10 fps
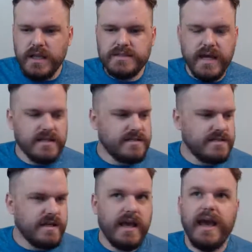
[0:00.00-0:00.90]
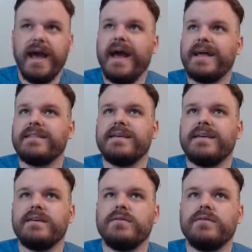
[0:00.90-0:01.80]
Tennessee at
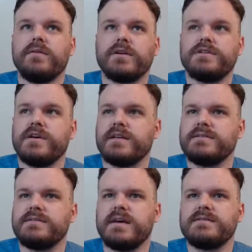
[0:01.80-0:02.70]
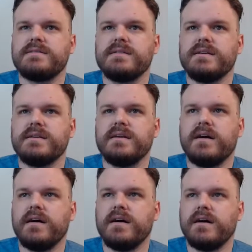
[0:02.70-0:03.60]
the New York Jets. Tennessee is
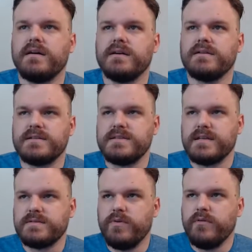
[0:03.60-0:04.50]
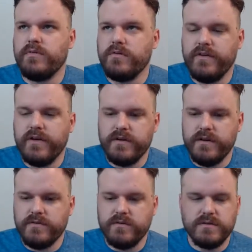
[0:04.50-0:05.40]
a 6-point road favorite
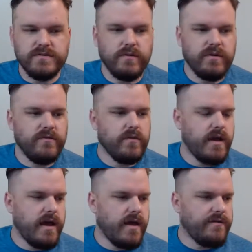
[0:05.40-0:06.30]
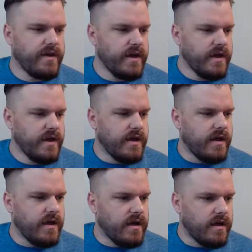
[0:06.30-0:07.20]
here. Total's 44.5.
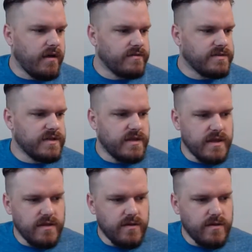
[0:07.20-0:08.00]
Obviously, the